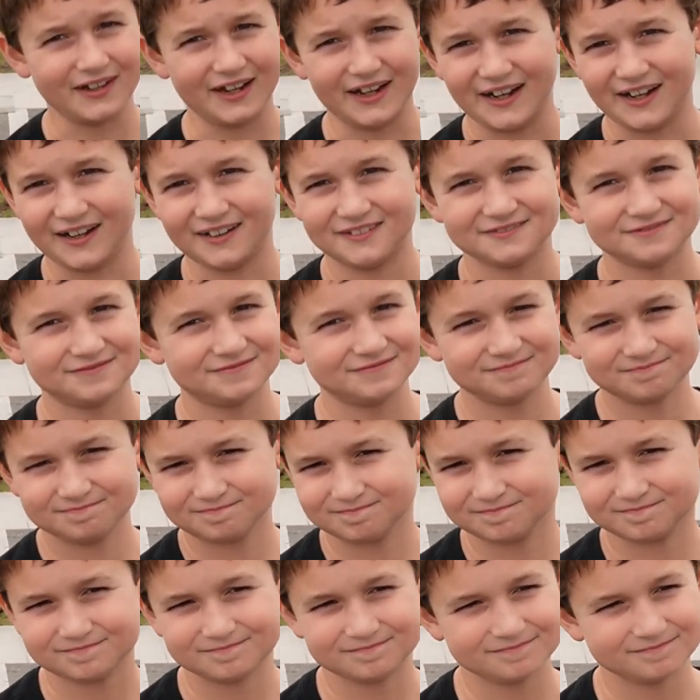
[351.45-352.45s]
No.
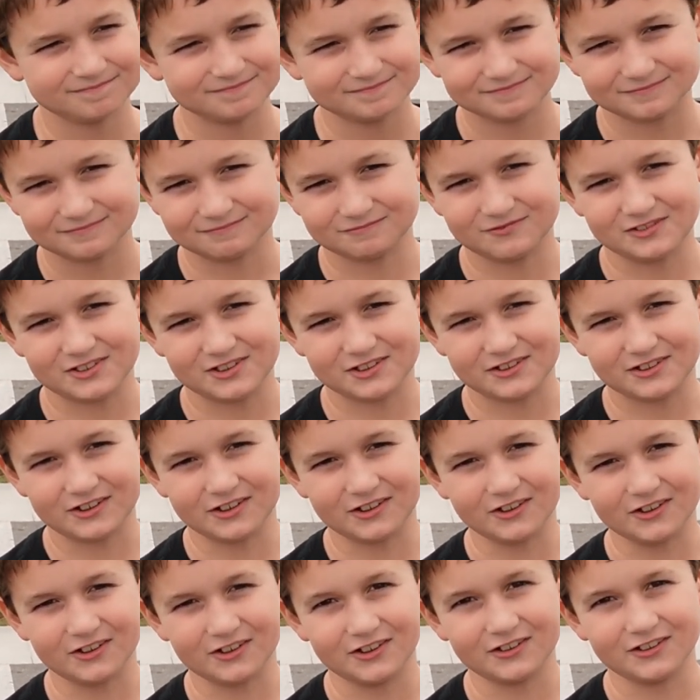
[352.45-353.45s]
No? Still I'm
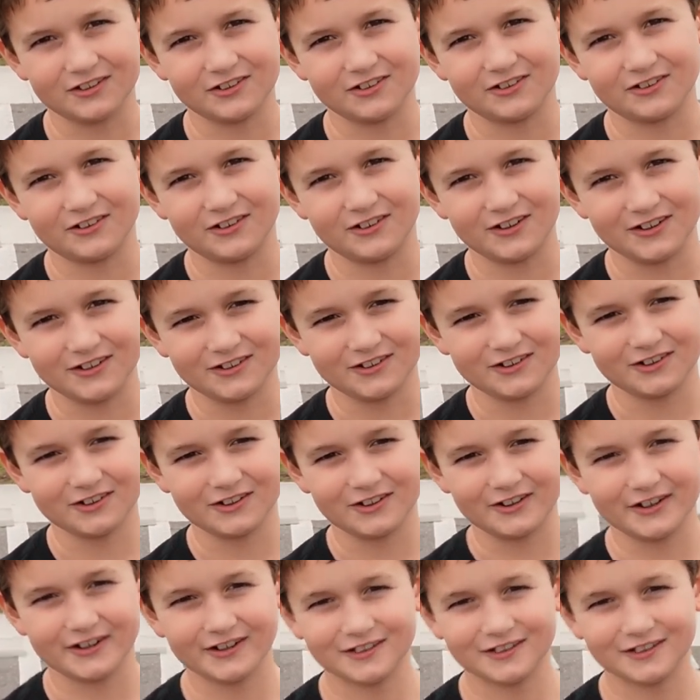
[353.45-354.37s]
hungry? Still a little hungry.